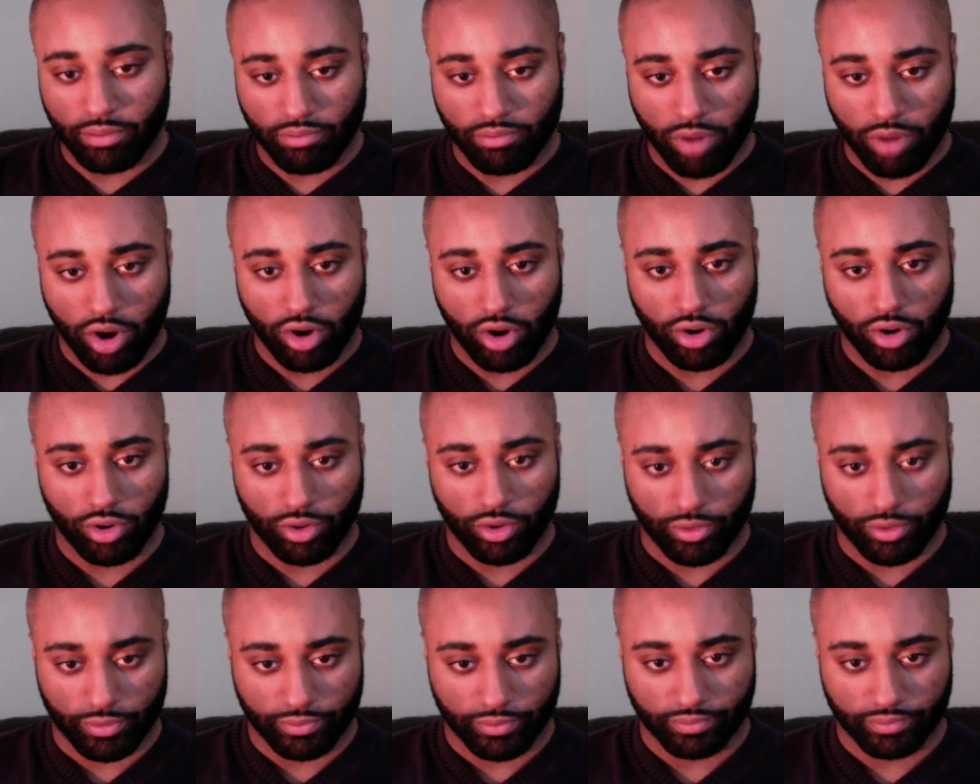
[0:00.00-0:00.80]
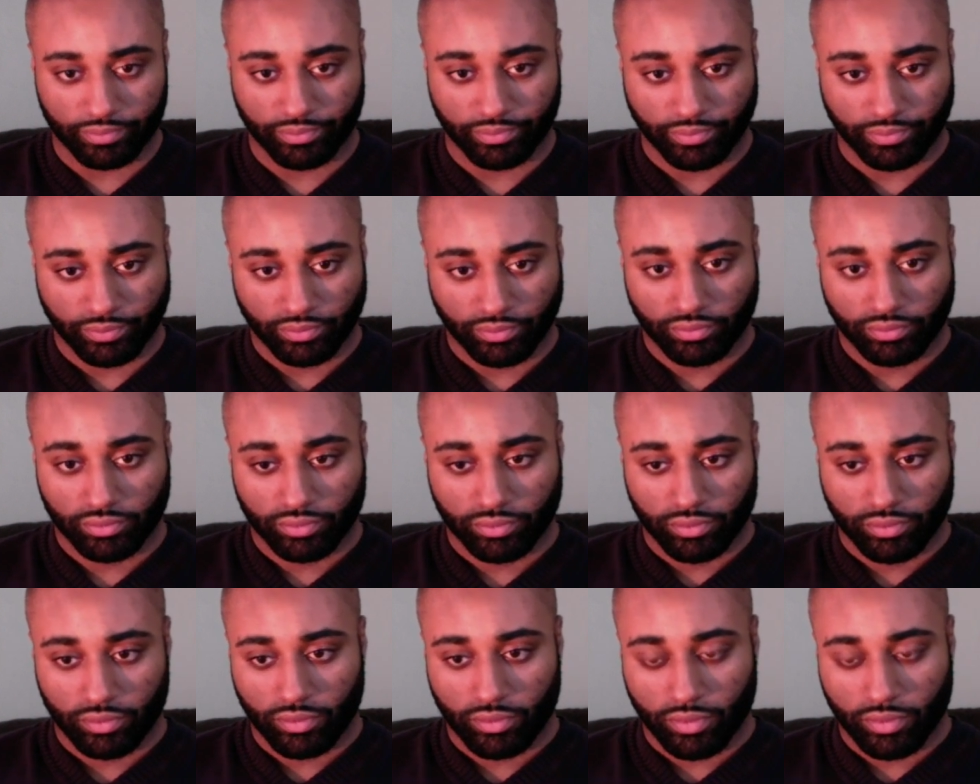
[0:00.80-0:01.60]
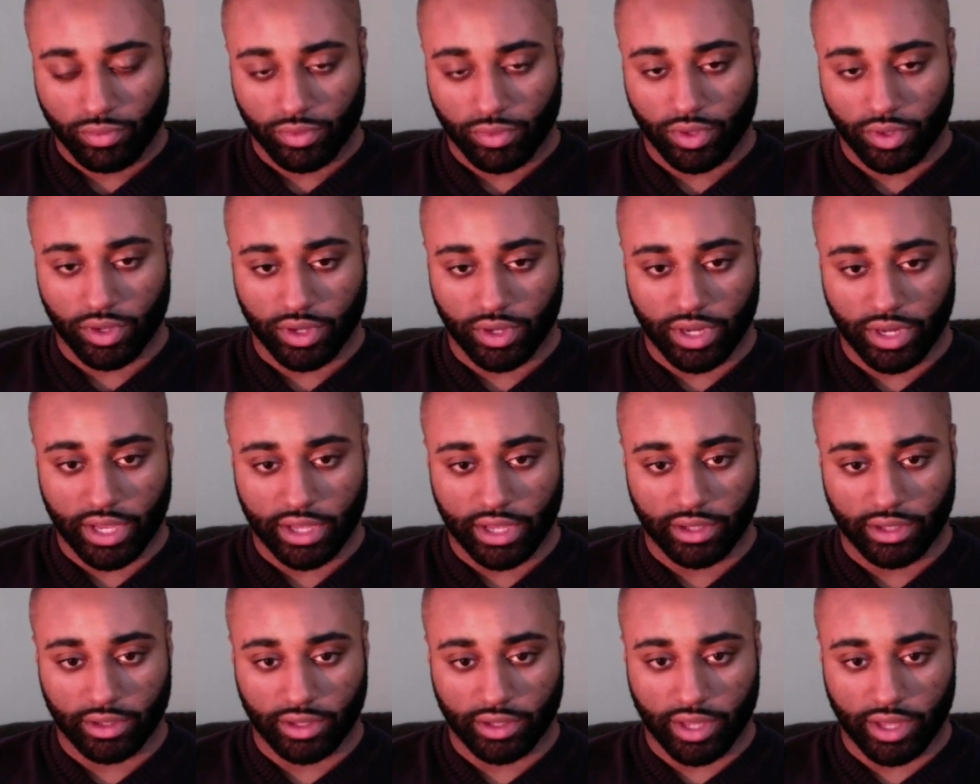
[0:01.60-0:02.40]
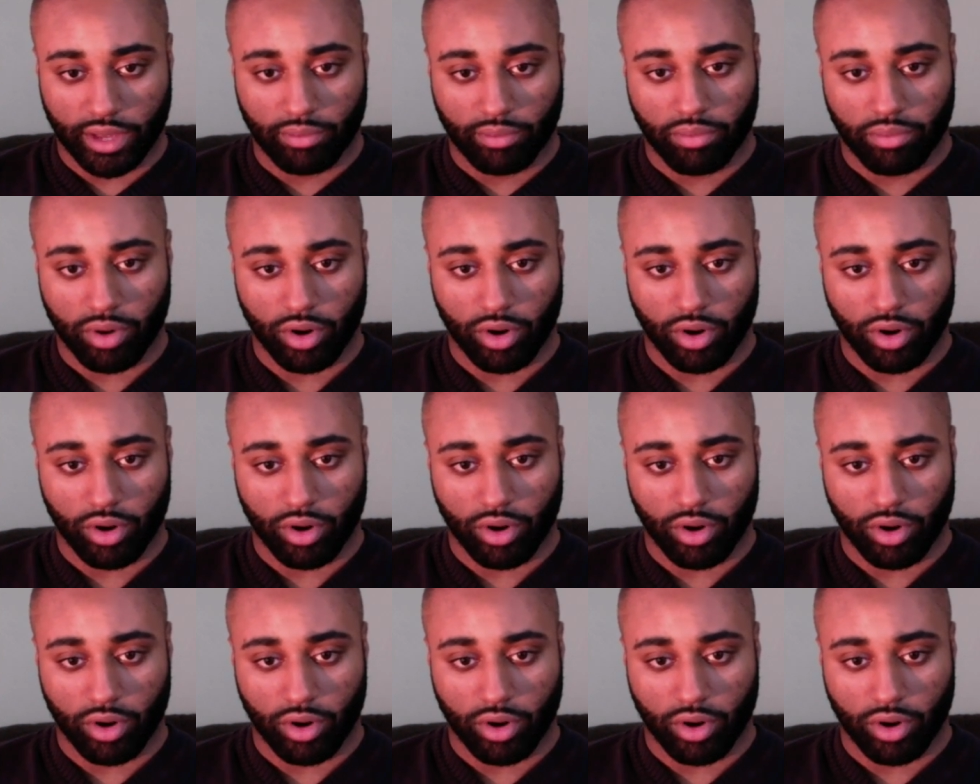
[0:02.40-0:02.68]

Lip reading: bird, that